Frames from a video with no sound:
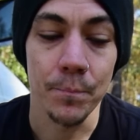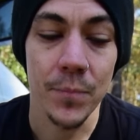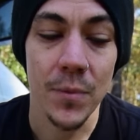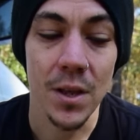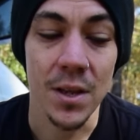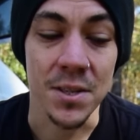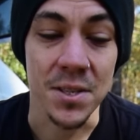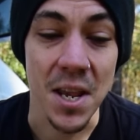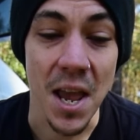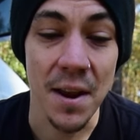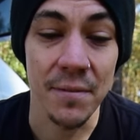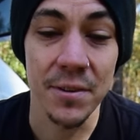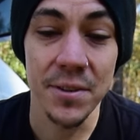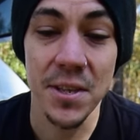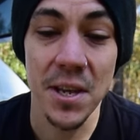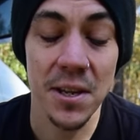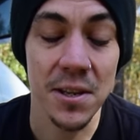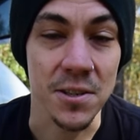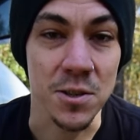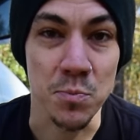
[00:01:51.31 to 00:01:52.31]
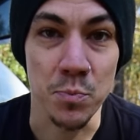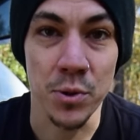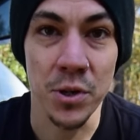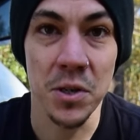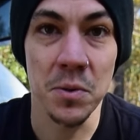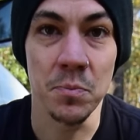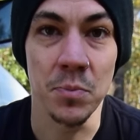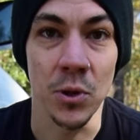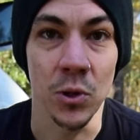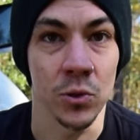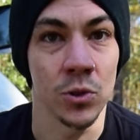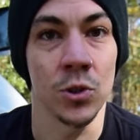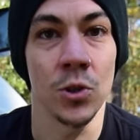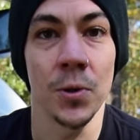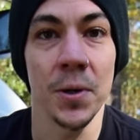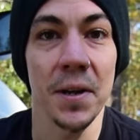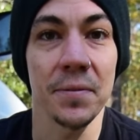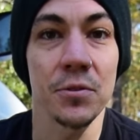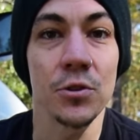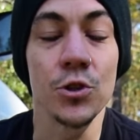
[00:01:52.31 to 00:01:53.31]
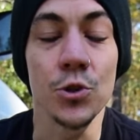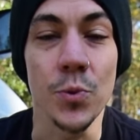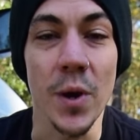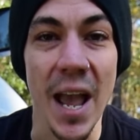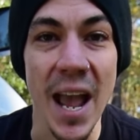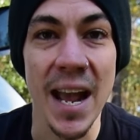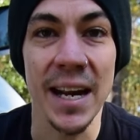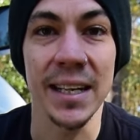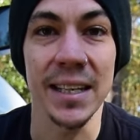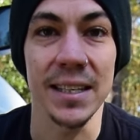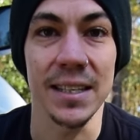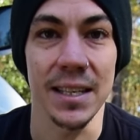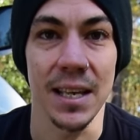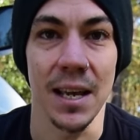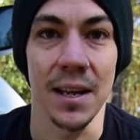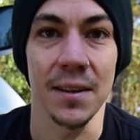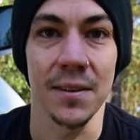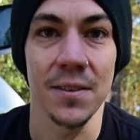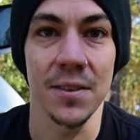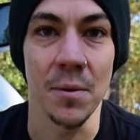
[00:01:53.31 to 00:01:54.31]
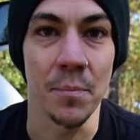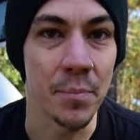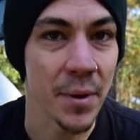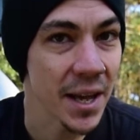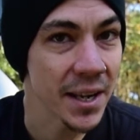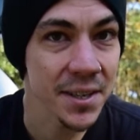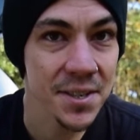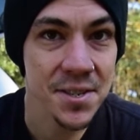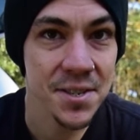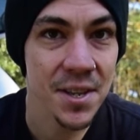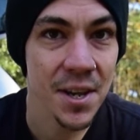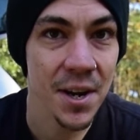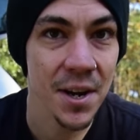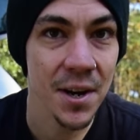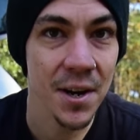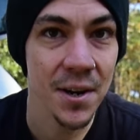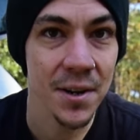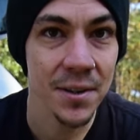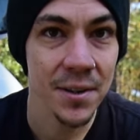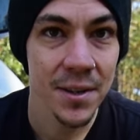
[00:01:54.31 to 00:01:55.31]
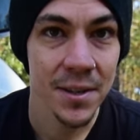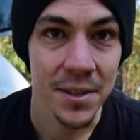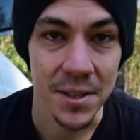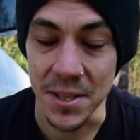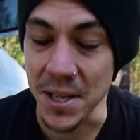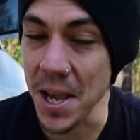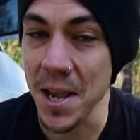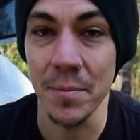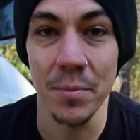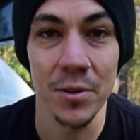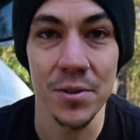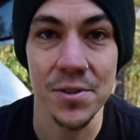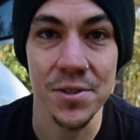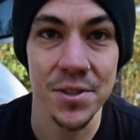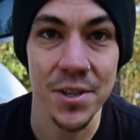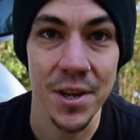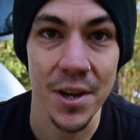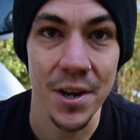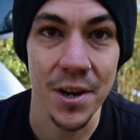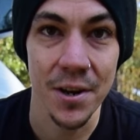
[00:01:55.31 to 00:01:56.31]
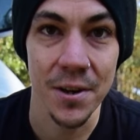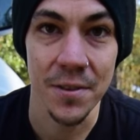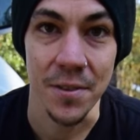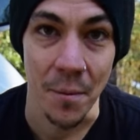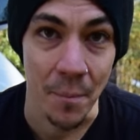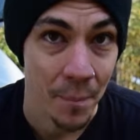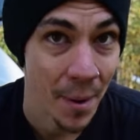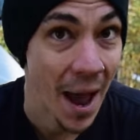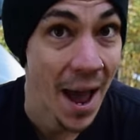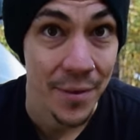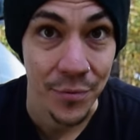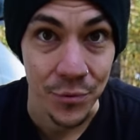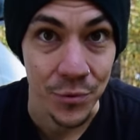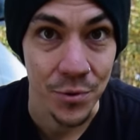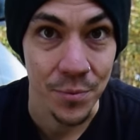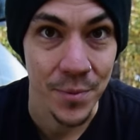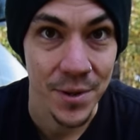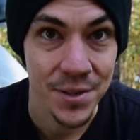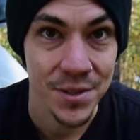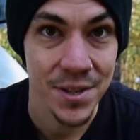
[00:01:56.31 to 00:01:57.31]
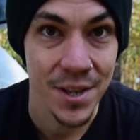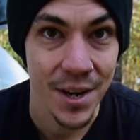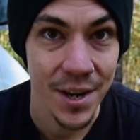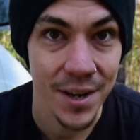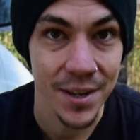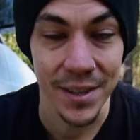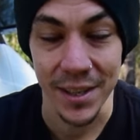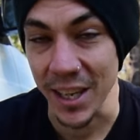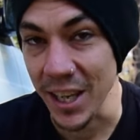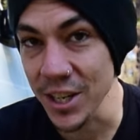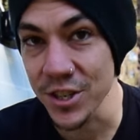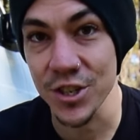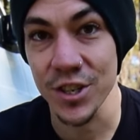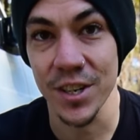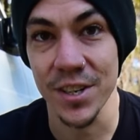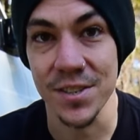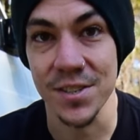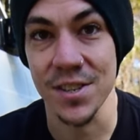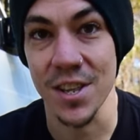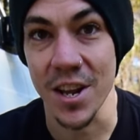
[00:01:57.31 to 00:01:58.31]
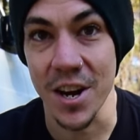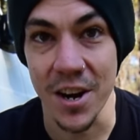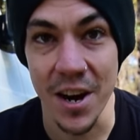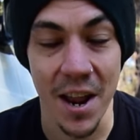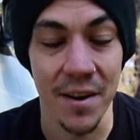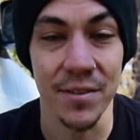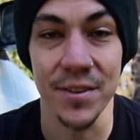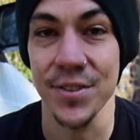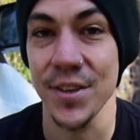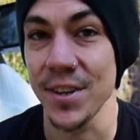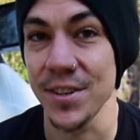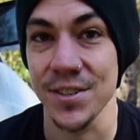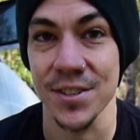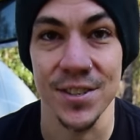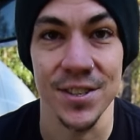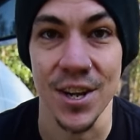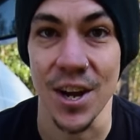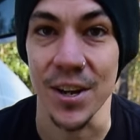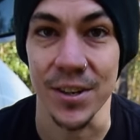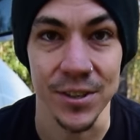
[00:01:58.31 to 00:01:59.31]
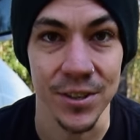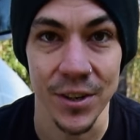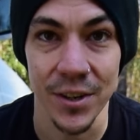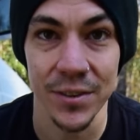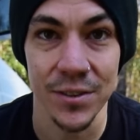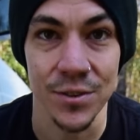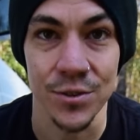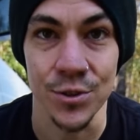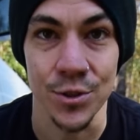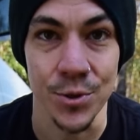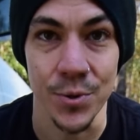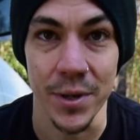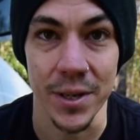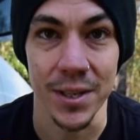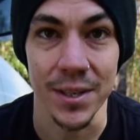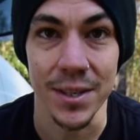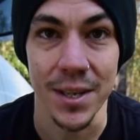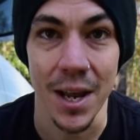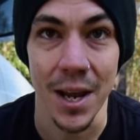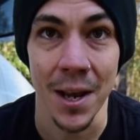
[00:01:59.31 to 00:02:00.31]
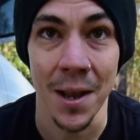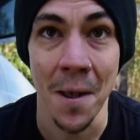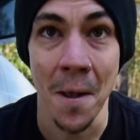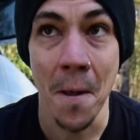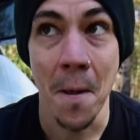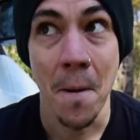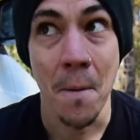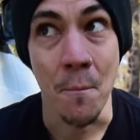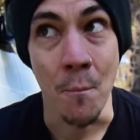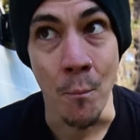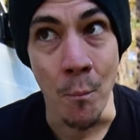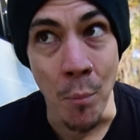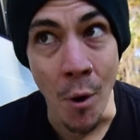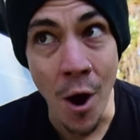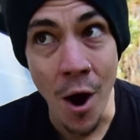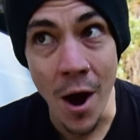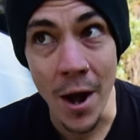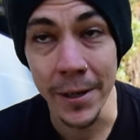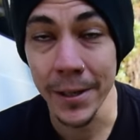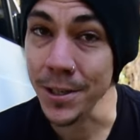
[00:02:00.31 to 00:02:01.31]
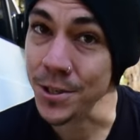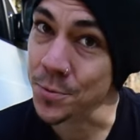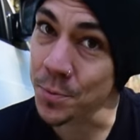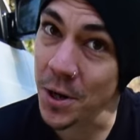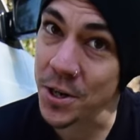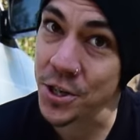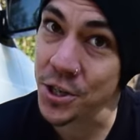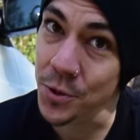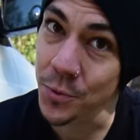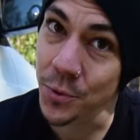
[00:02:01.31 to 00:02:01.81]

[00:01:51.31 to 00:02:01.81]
is everything is pre-built. You don't have to do anything. The bed is there, the table is there, the bathroom is there, the kitchen is there. Everything is done. You don't have to do anything. But especially